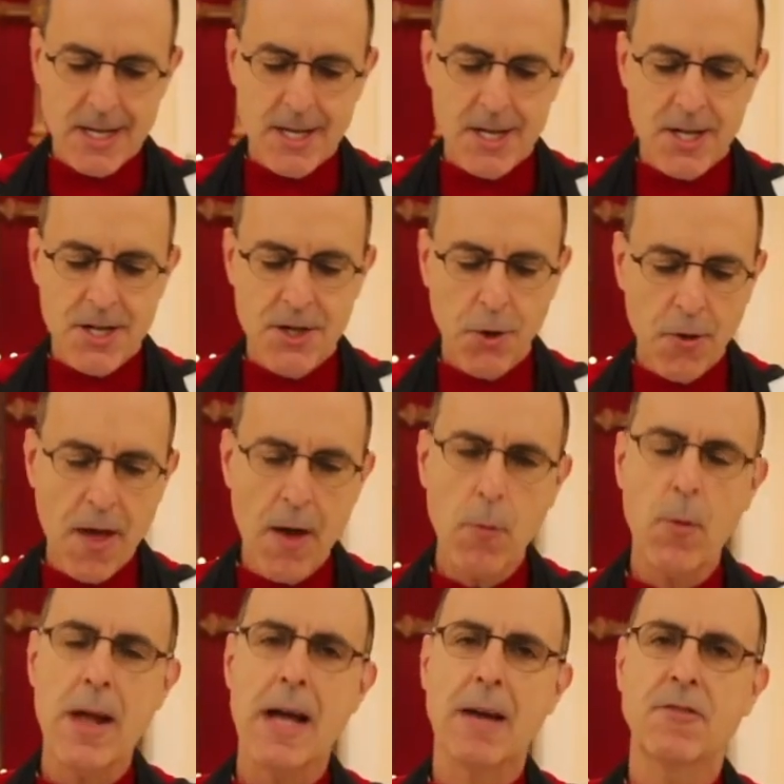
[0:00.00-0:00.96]
So then
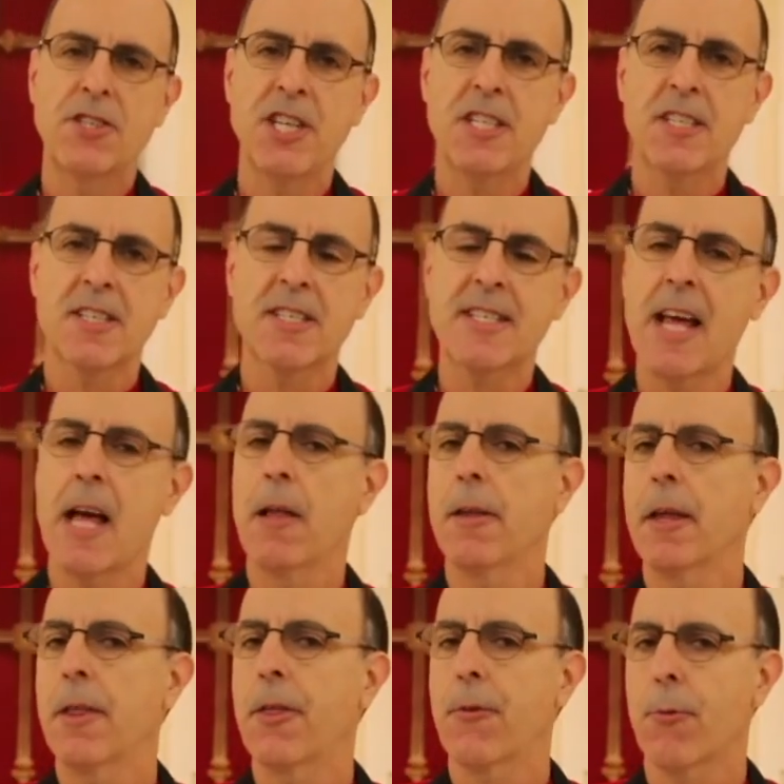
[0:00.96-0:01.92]
we have Jesus
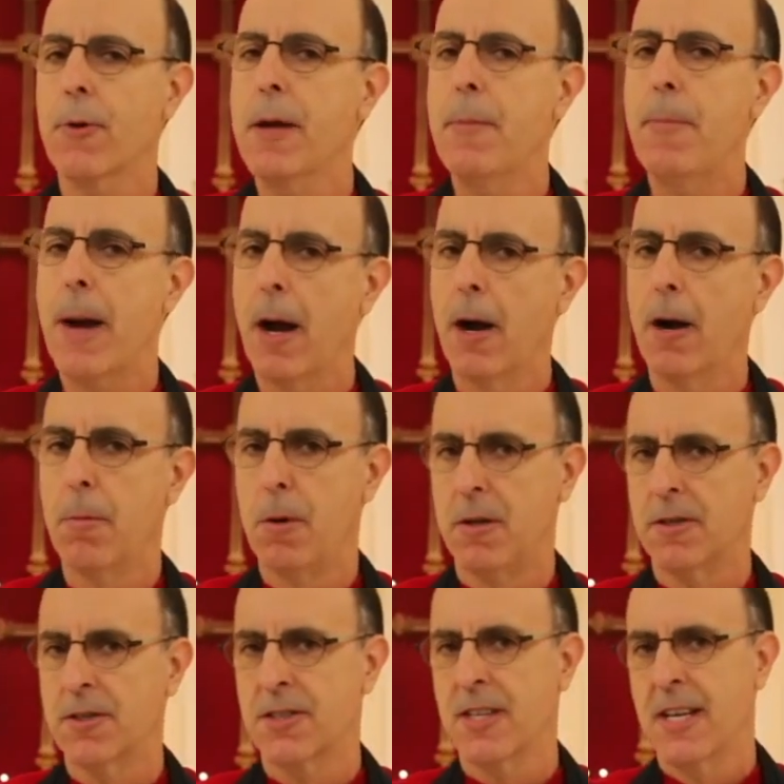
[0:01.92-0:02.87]
telling three
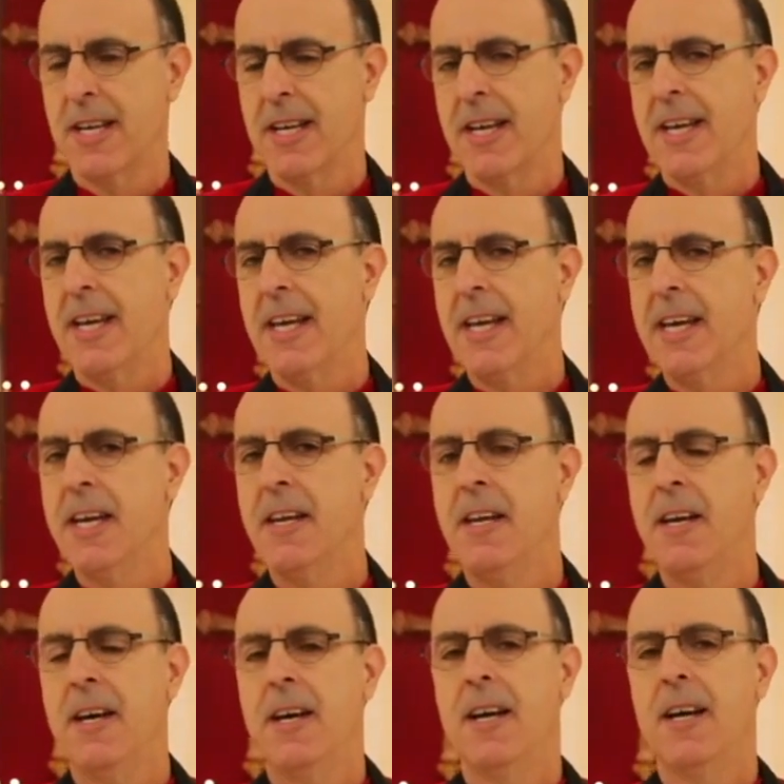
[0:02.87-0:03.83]
parables
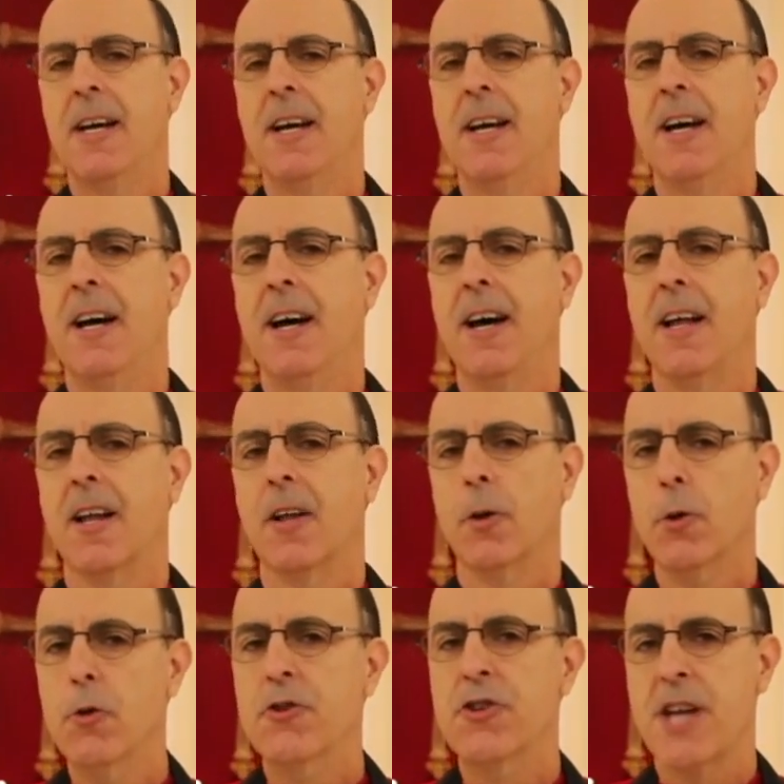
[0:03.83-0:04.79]
in
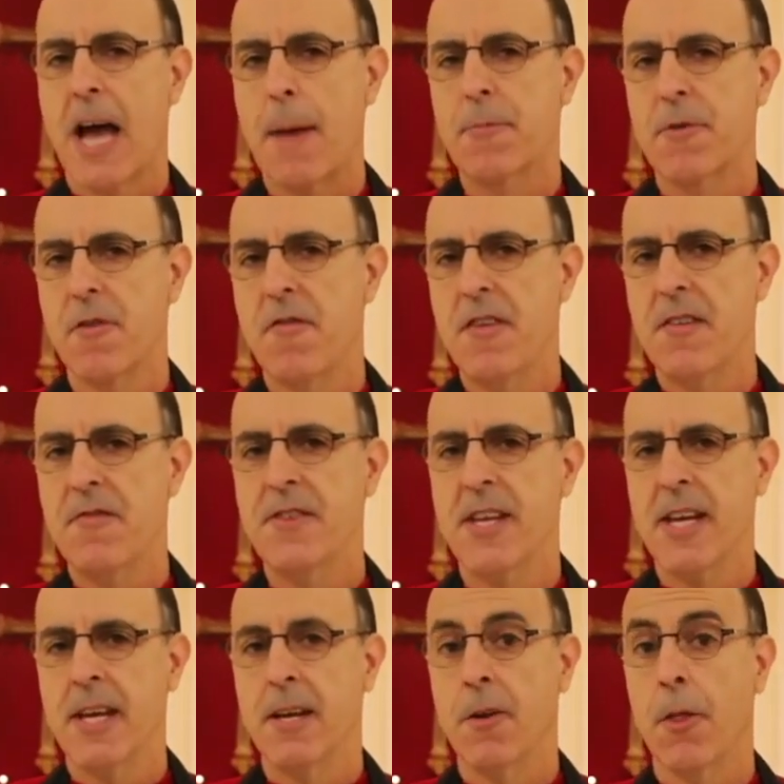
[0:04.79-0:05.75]
Luke chapter
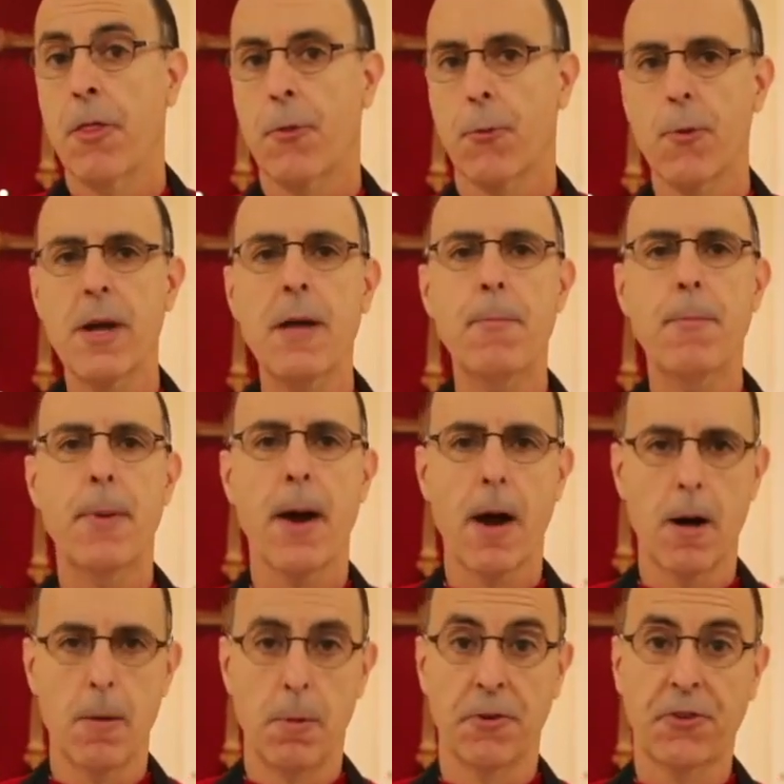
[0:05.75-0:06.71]
15. Three
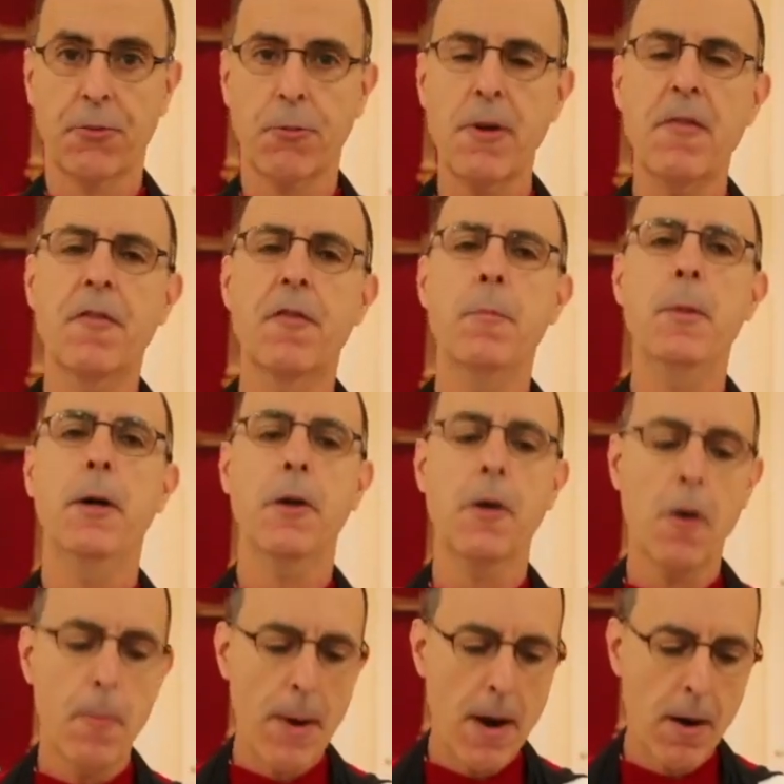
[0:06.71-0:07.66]
parables, three
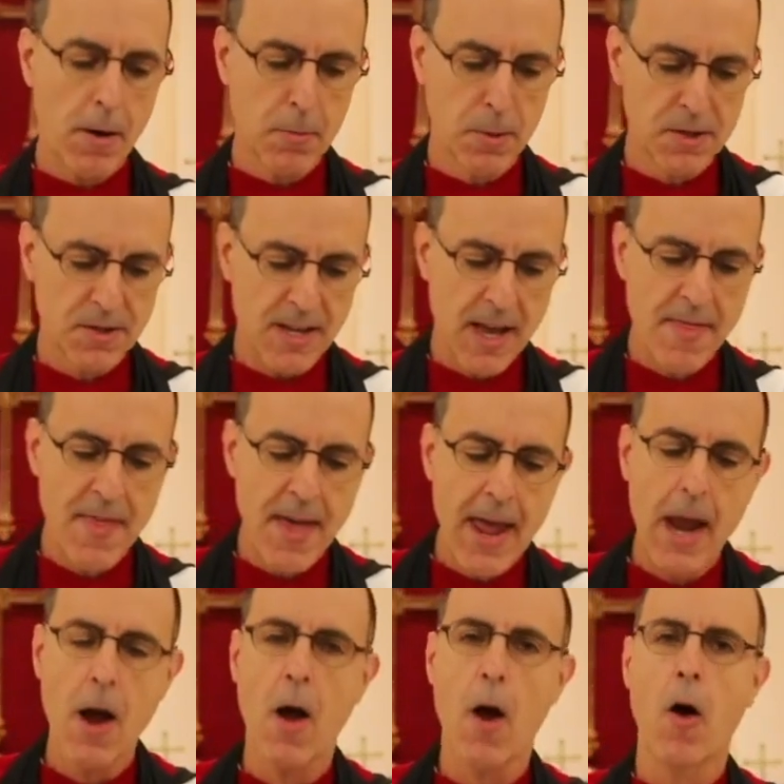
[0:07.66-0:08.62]
familiar parables, and
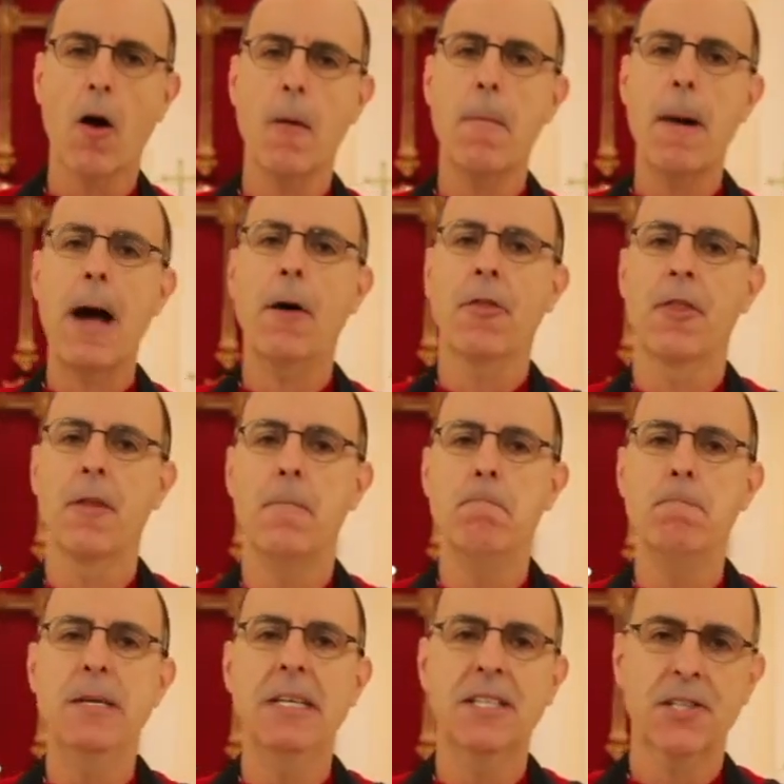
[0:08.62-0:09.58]
they are about the
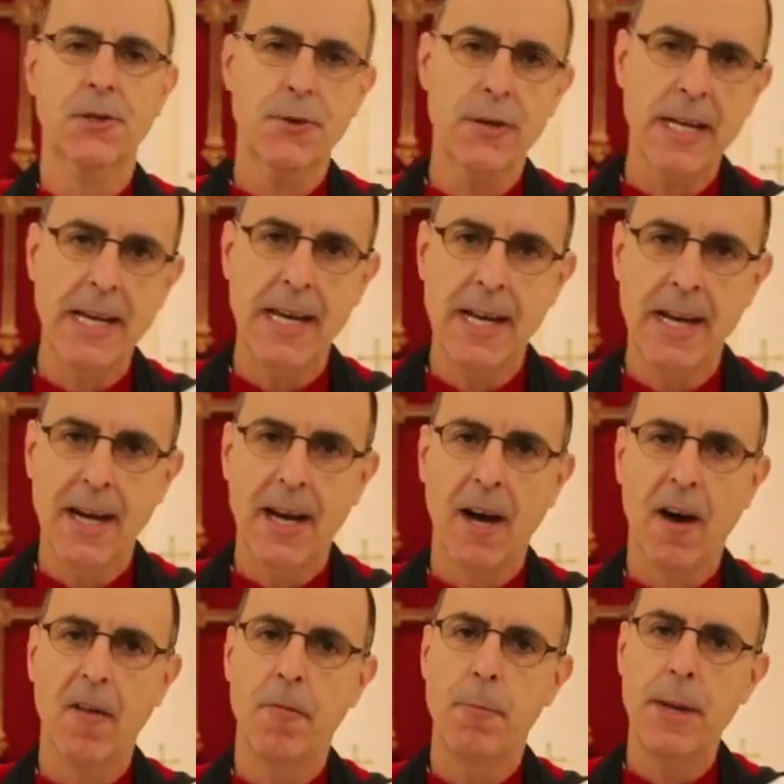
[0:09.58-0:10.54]
misery
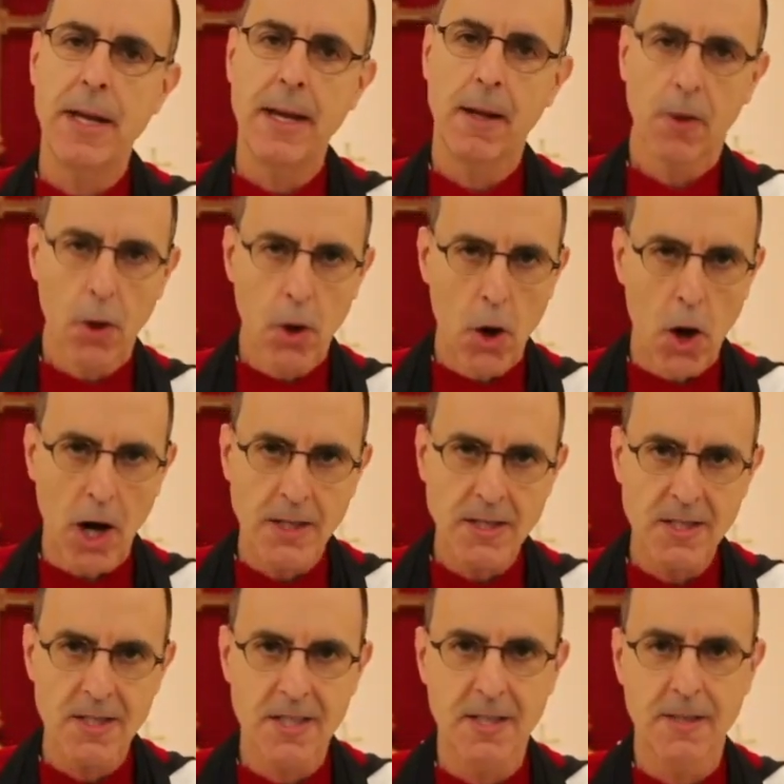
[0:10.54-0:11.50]
of being
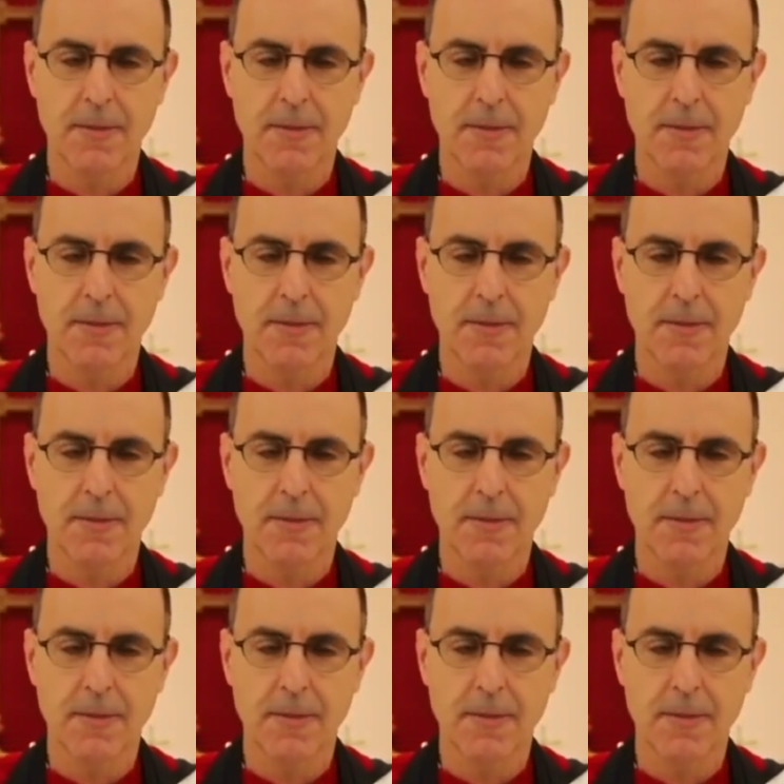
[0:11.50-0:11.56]
lost